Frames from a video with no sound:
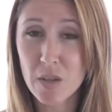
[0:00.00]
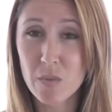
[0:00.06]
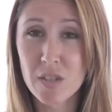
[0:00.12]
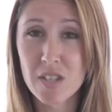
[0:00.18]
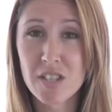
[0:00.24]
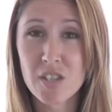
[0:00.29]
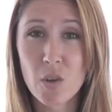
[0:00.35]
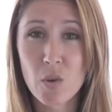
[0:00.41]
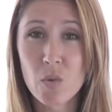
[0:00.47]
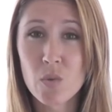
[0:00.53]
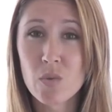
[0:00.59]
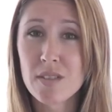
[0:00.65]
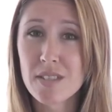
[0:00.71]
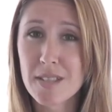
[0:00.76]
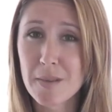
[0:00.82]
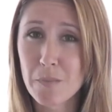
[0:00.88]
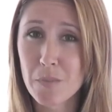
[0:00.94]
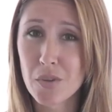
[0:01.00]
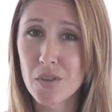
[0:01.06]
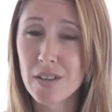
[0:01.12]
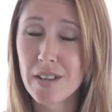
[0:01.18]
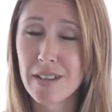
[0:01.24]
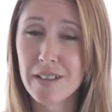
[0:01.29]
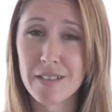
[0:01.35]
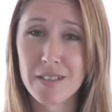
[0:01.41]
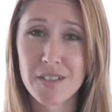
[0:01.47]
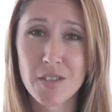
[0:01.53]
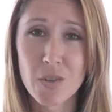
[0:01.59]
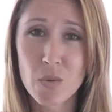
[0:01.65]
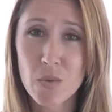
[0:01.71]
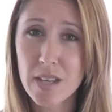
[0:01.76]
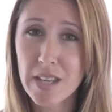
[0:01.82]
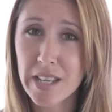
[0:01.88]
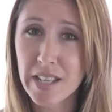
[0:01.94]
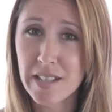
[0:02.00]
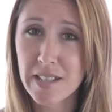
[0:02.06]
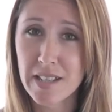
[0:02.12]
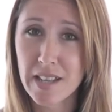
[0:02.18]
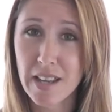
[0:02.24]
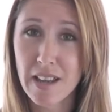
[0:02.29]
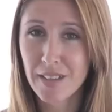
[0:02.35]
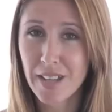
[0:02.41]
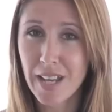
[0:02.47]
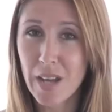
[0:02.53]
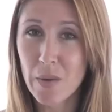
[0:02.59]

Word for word: It was so simple and so easy.